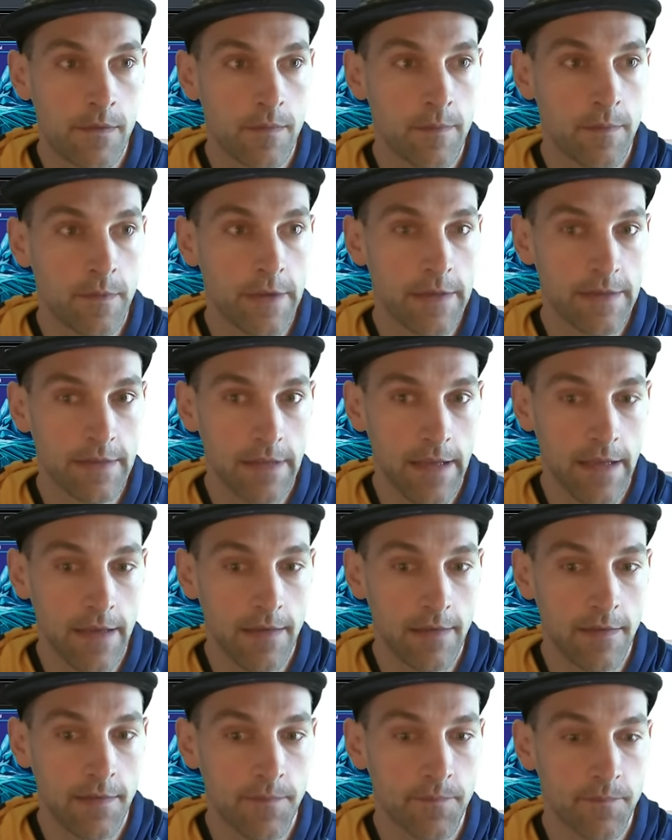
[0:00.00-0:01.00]
Plays a
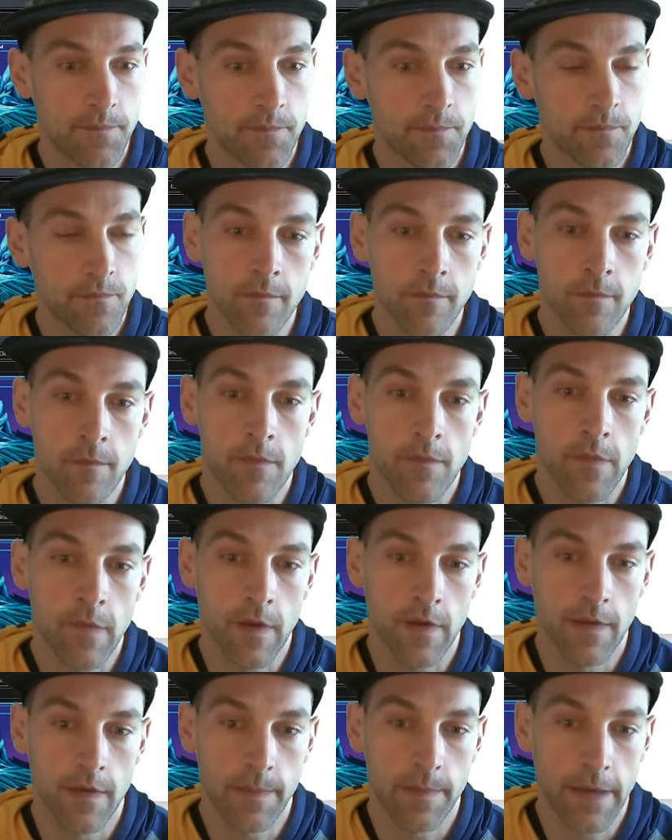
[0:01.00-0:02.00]
land.
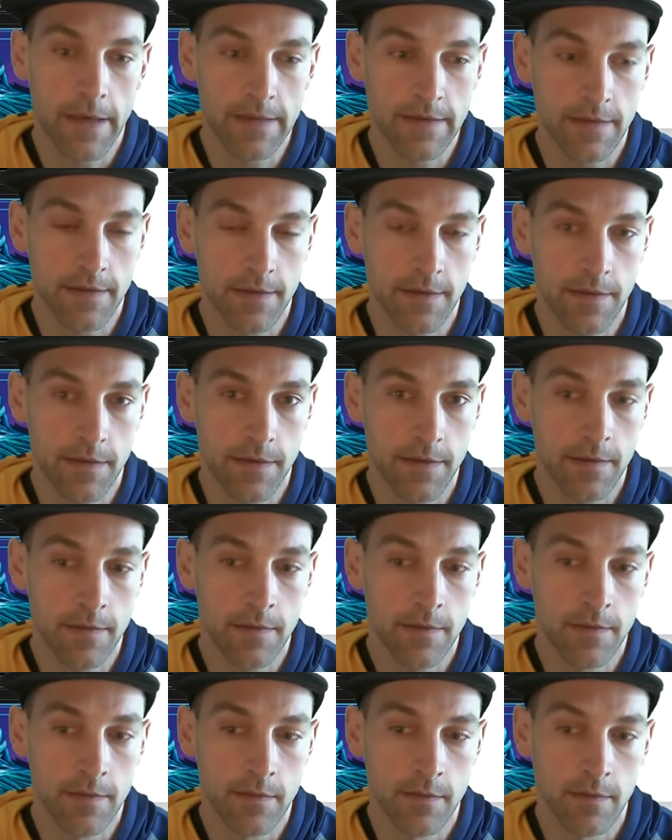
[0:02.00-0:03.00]
They're passing the turn.
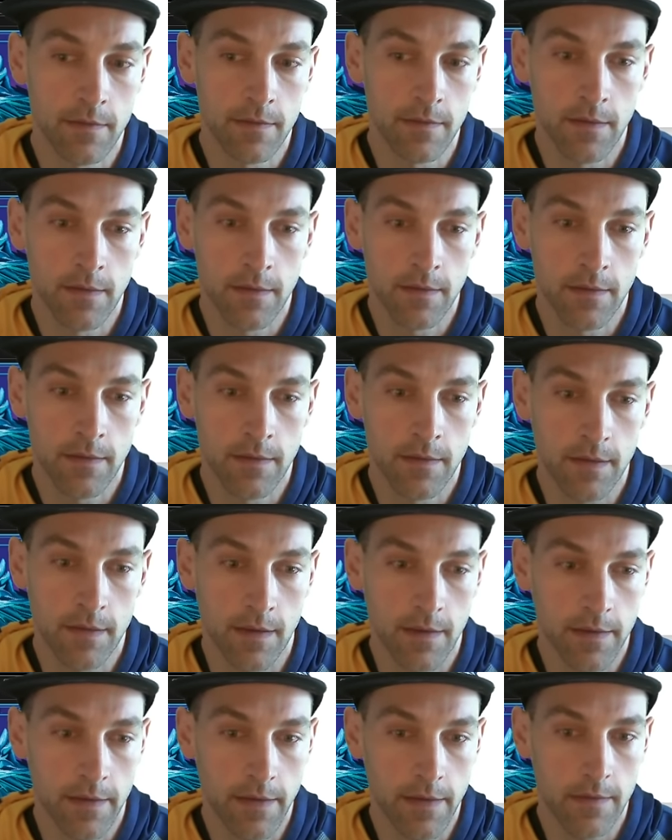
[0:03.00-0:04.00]

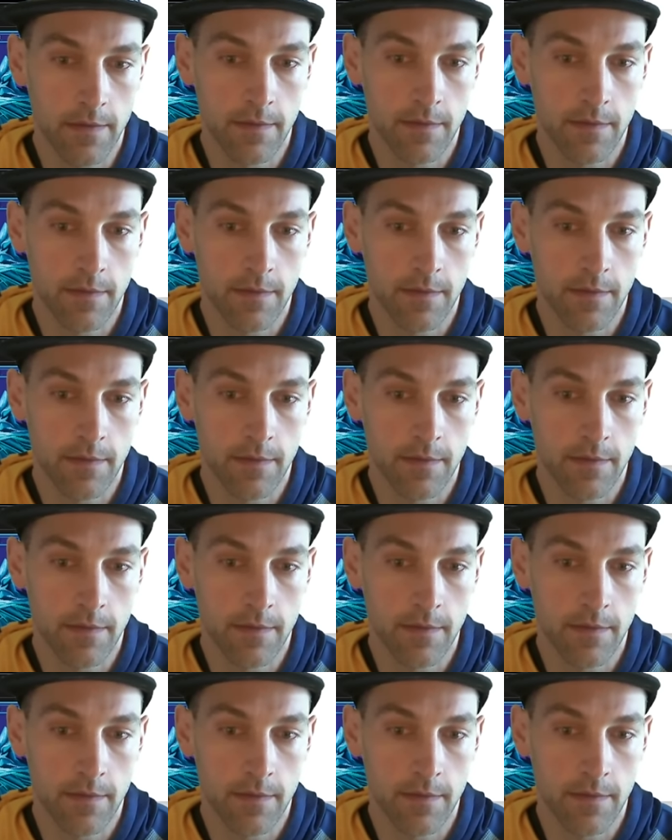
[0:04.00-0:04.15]
All right.